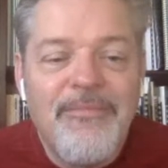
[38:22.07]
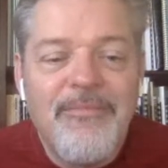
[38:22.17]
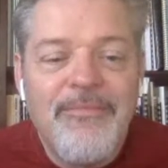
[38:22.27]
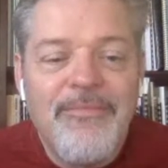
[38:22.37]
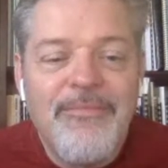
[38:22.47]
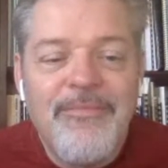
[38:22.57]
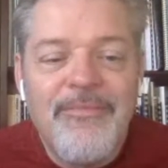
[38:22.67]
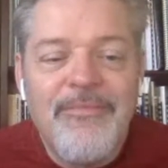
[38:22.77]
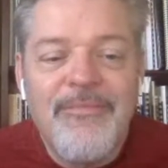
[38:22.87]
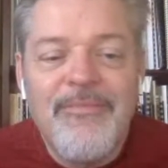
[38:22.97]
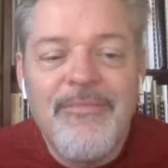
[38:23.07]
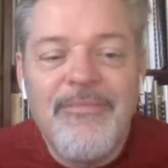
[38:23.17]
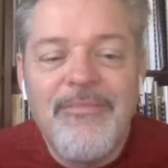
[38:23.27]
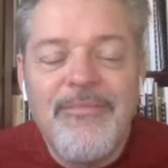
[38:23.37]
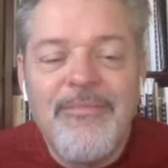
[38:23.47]

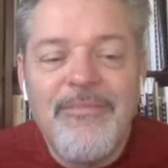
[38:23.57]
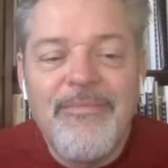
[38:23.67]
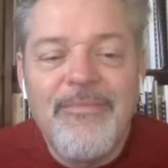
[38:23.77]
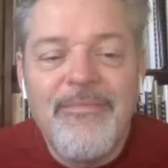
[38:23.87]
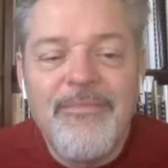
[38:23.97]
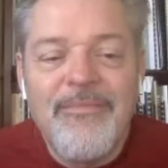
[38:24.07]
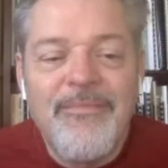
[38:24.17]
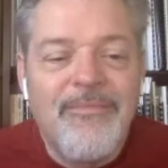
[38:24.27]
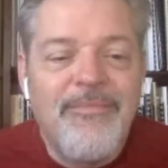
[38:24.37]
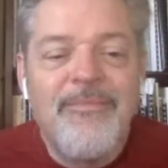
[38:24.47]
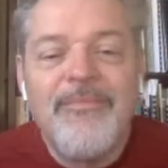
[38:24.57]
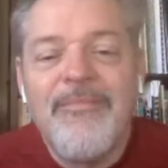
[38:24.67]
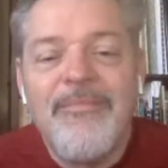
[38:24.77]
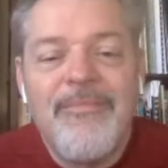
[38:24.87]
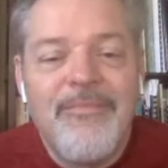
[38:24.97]

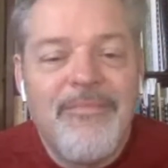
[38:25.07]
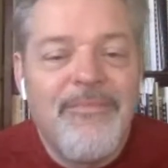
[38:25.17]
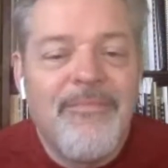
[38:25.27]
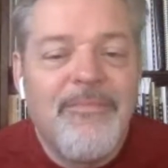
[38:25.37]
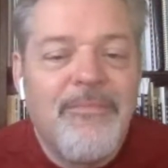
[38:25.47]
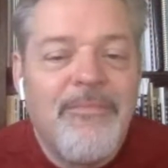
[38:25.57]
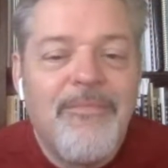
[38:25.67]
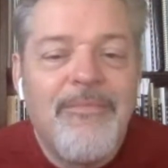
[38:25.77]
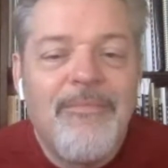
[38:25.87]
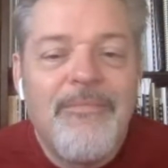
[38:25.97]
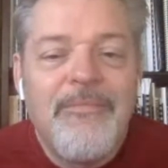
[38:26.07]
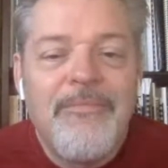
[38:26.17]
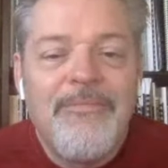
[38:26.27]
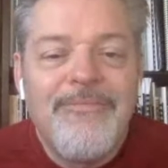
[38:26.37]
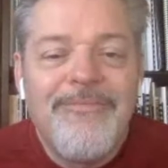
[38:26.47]

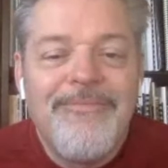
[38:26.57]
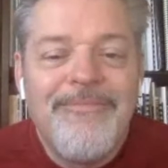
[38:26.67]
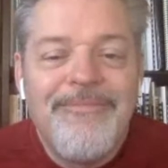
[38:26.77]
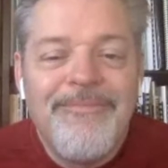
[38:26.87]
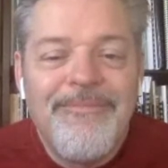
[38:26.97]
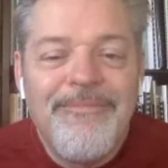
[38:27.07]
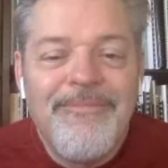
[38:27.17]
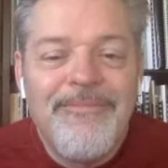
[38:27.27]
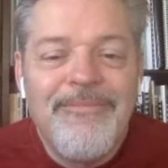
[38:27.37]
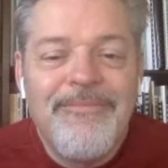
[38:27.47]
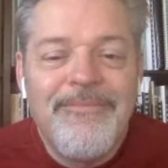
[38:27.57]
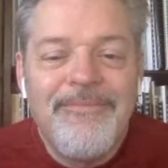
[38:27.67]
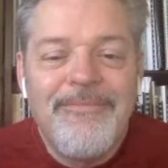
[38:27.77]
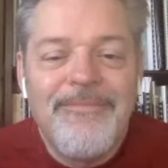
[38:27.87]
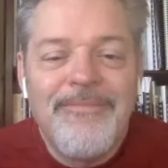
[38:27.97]

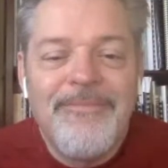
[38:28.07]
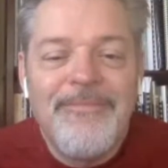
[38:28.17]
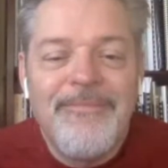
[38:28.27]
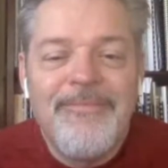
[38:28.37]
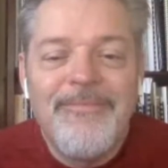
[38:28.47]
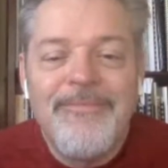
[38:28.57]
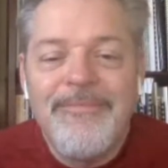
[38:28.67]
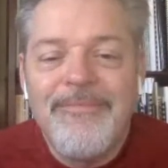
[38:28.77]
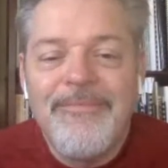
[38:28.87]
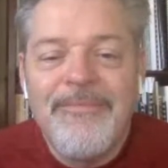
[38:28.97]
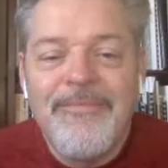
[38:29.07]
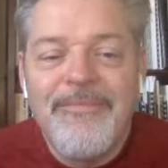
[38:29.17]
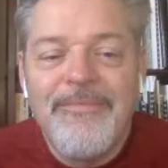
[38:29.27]
(not speaking)